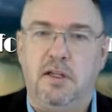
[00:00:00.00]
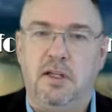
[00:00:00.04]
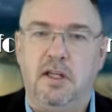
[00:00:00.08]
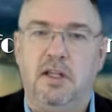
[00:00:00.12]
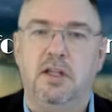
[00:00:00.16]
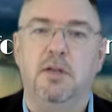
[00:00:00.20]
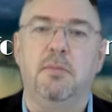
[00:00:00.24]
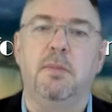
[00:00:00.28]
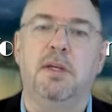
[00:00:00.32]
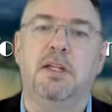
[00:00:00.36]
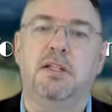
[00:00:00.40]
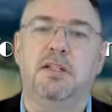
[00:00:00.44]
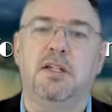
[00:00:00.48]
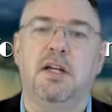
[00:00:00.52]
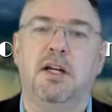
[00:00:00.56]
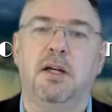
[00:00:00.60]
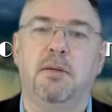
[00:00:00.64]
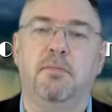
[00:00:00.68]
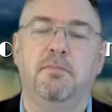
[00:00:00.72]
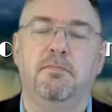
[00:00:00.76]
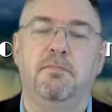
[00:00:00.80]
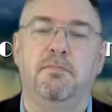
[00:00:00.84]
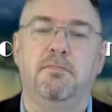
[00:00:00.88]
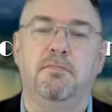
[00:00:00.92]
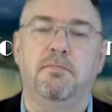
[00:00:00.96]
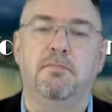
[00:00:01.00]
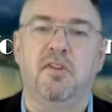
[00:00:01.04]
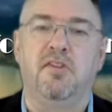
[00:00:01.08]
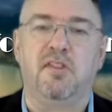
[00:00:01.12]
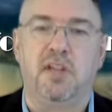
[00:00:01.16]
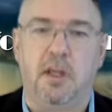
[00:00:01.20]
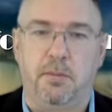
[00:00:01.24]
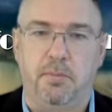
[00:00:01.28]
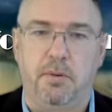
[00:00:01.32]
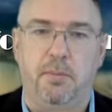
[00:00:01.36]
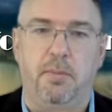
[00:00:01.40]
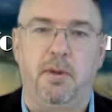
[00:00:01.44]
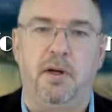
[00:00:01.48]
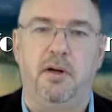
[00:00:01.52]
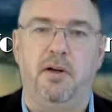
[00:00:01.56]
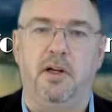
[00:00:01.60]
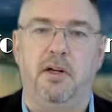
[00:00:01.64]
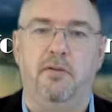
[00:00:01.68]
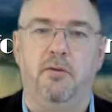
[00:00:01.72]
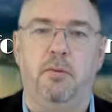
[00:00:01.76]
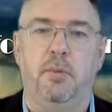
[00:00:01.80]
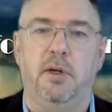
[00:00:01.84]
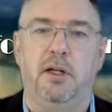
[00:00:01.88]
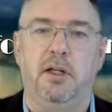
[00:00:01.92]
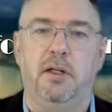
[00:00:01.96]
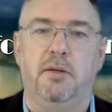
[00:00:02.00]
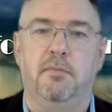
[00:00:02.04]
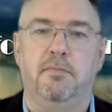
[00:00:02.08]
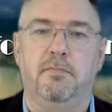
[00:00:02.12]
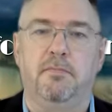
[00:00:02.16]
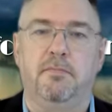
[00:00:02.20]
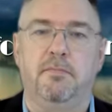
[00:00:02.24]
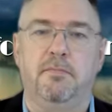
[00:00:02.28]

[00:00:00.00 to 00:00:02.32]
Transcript: In the meantime, stay prepared, everybody.